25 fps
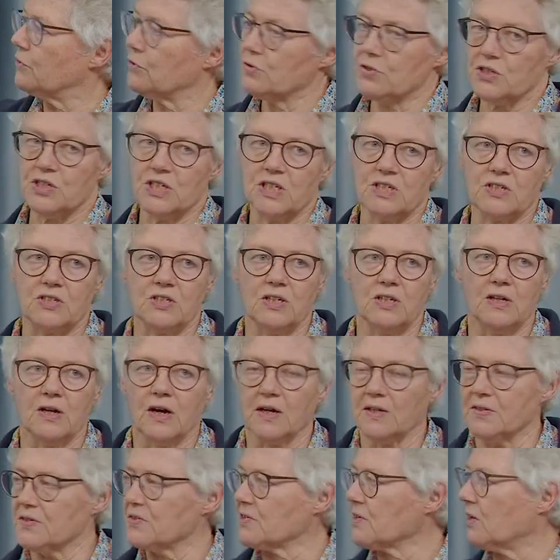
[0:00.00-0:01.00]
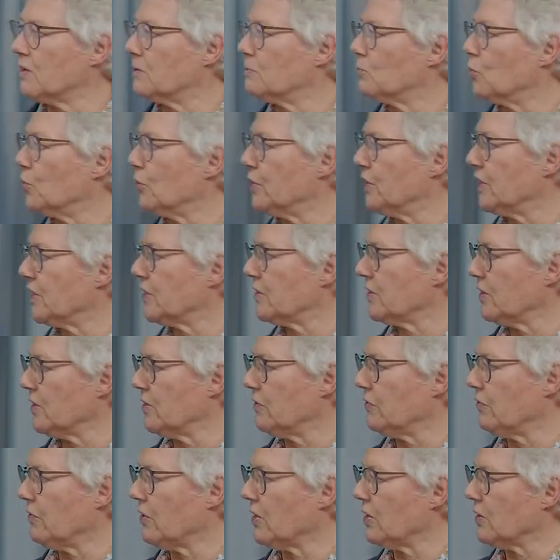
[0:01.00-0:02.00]
the 69th harmonic
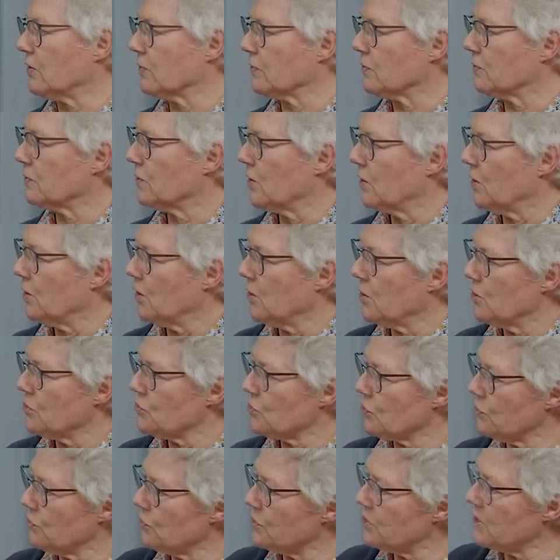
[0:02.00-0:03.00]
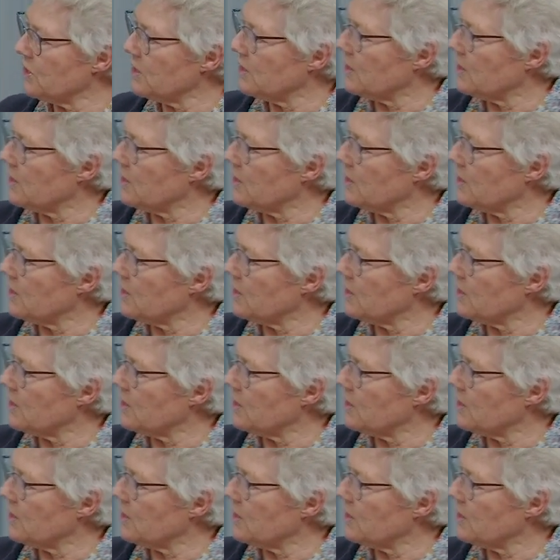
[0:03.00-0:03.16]
in neon. So you see